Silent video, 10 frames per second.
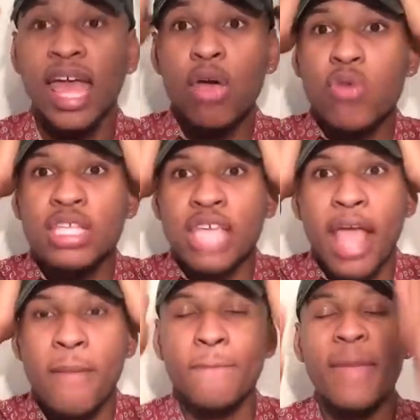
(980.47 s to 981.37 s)
It was
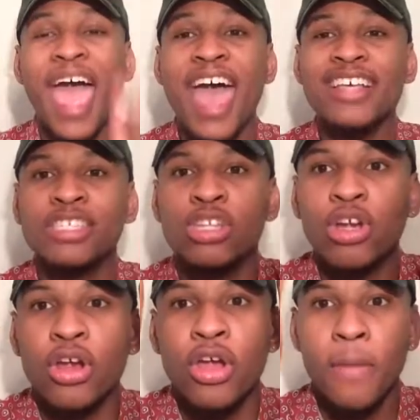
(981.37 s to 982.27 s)
a
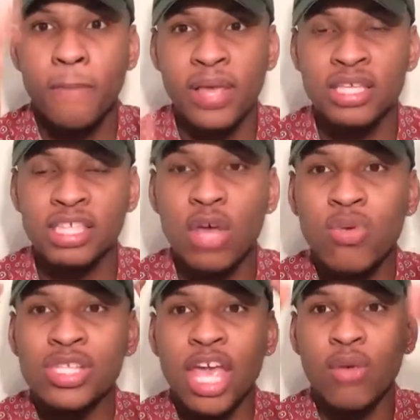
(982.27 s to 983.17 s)
masterpiece. It
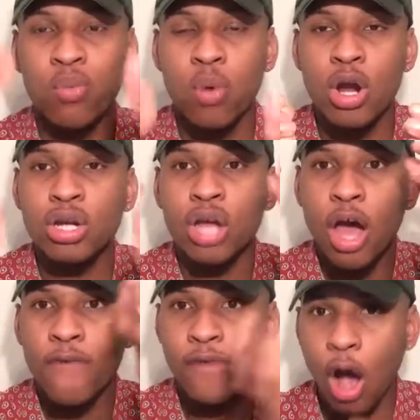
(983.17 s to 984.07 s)
was a work
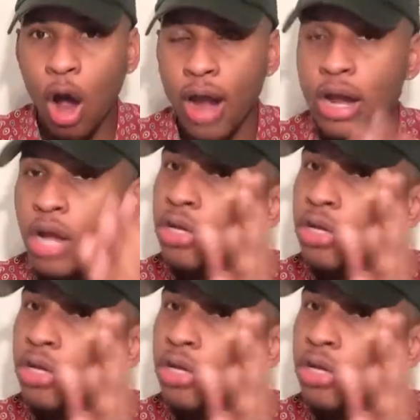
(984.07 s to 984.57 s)
of art.